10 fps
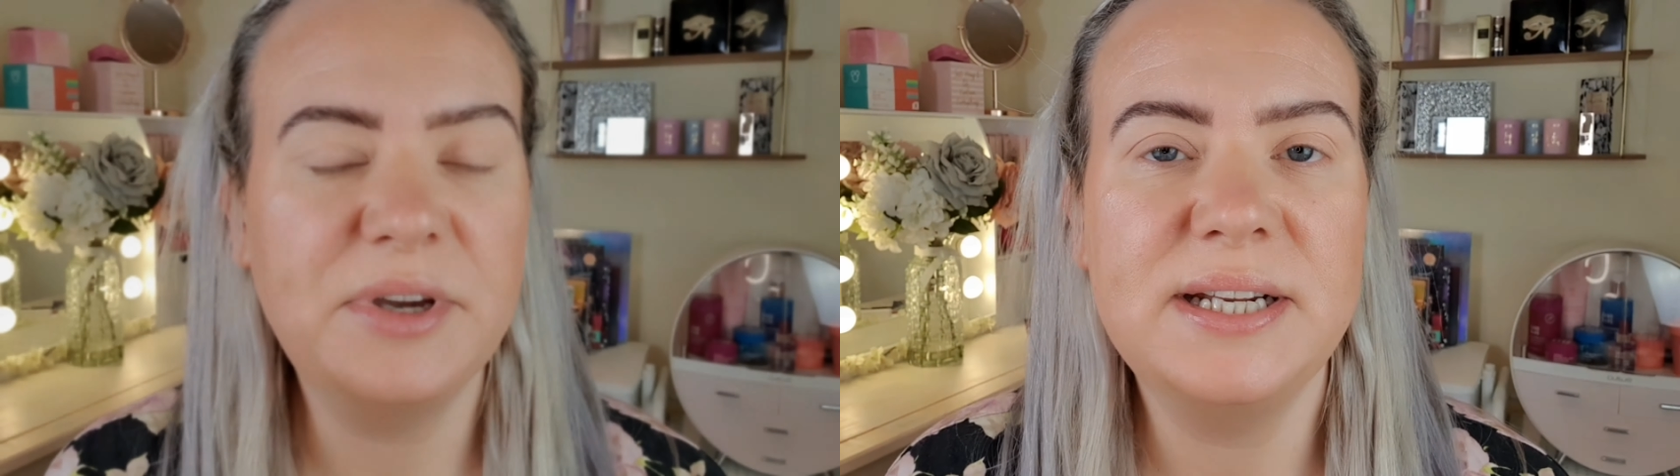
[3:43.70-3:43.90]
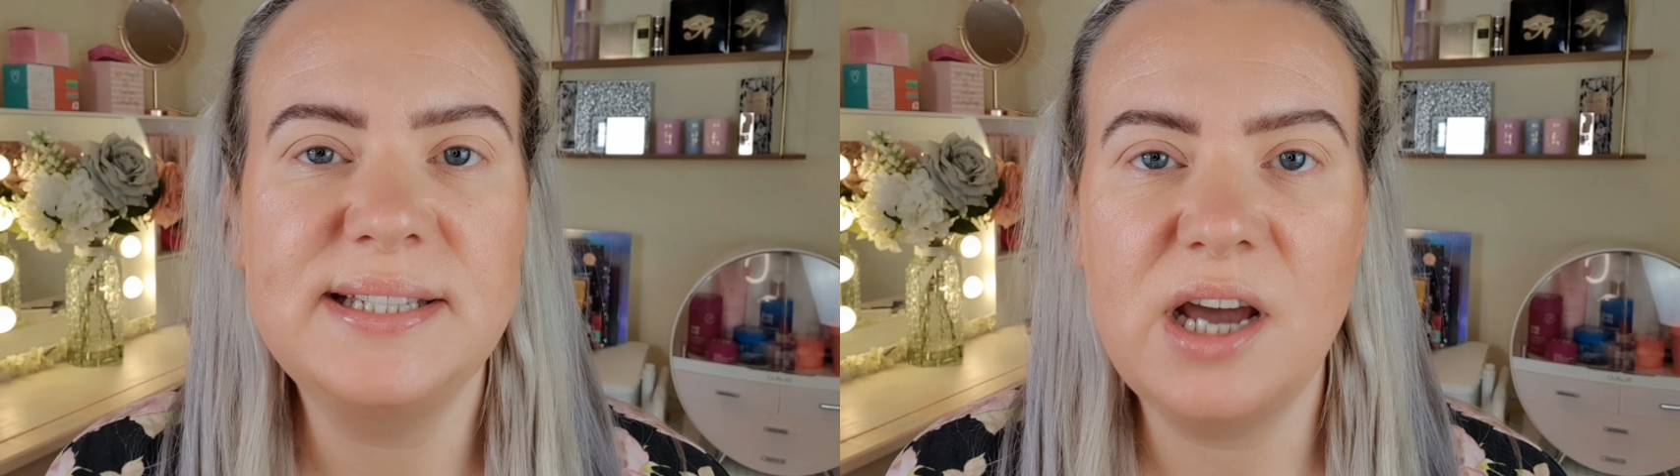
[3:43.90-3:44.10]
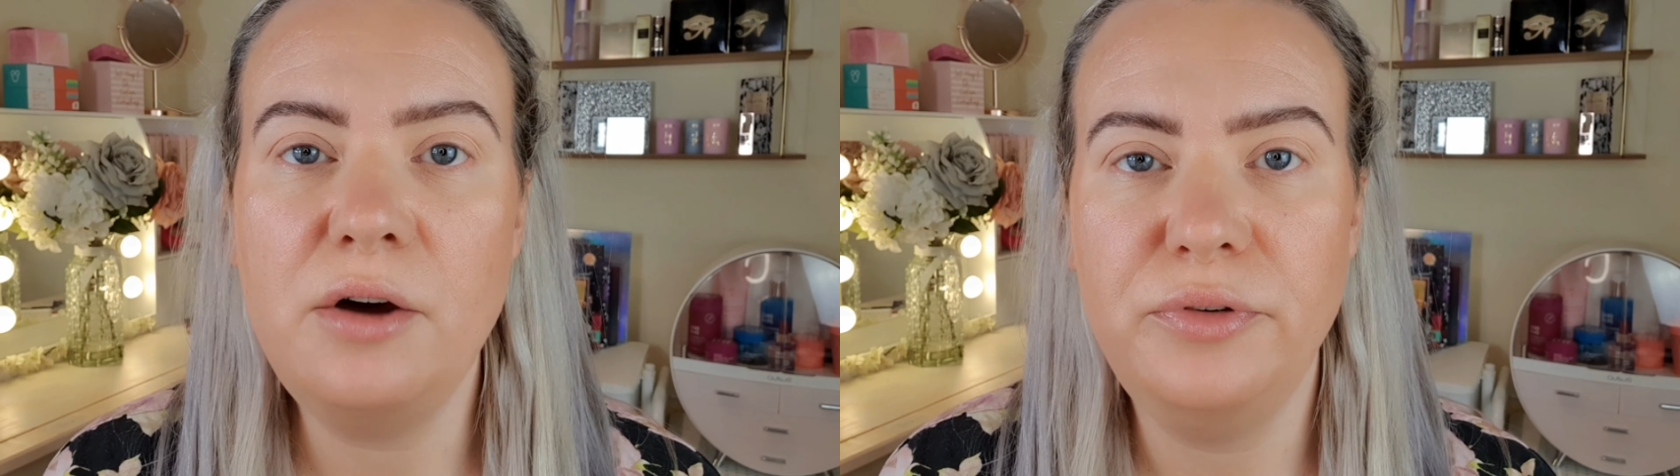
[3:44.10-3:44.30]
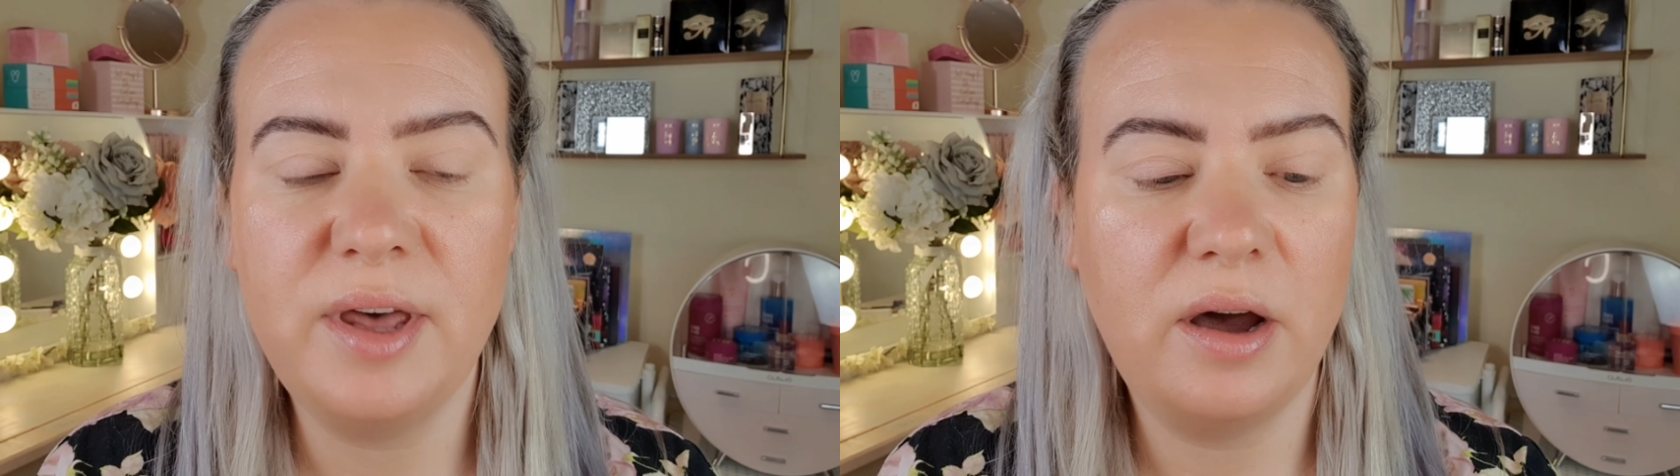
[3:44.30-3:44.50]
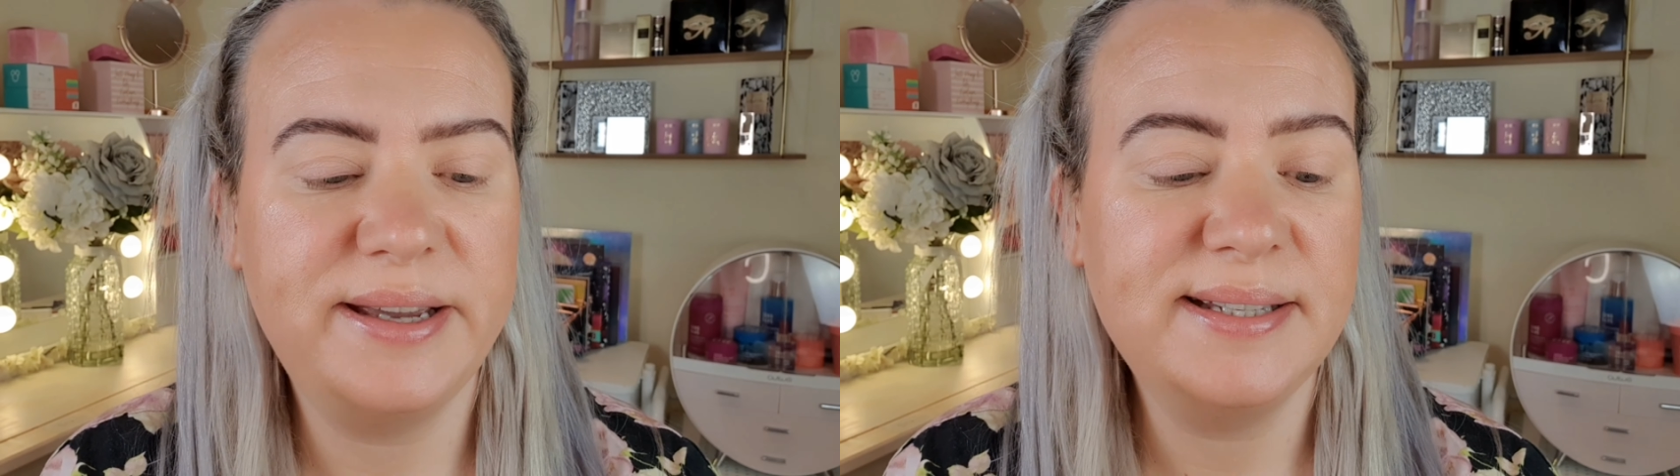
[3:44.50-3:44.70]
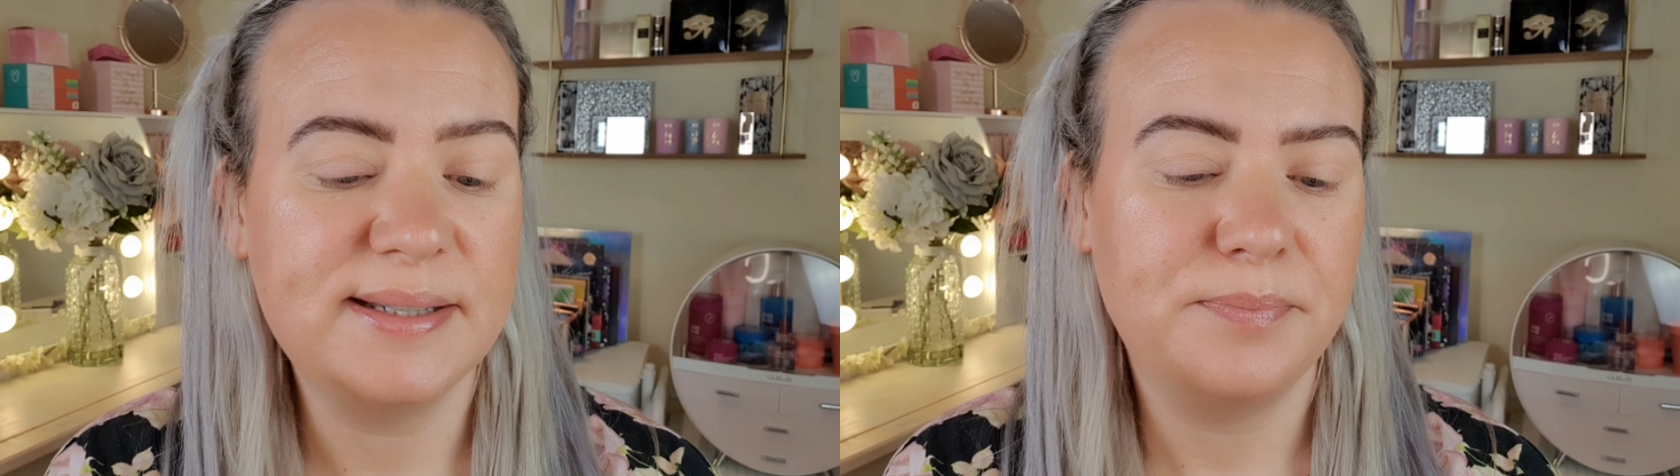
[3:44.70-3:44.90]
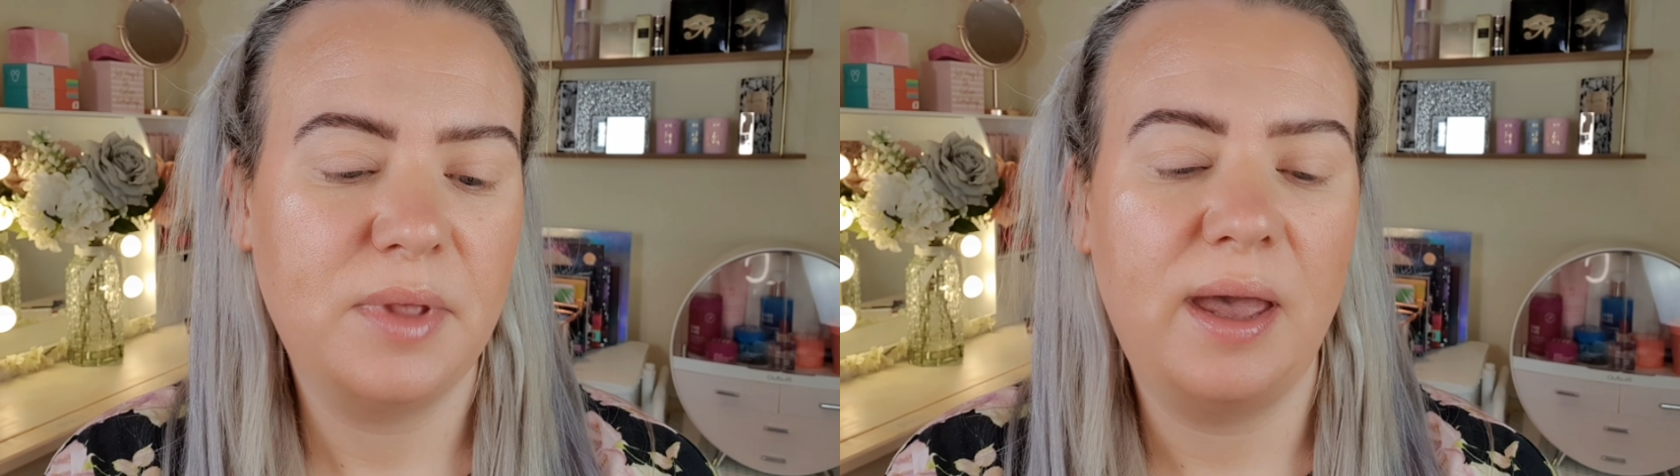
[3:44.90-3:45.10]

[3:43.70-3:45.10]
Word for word: I'm going to start off with eyes.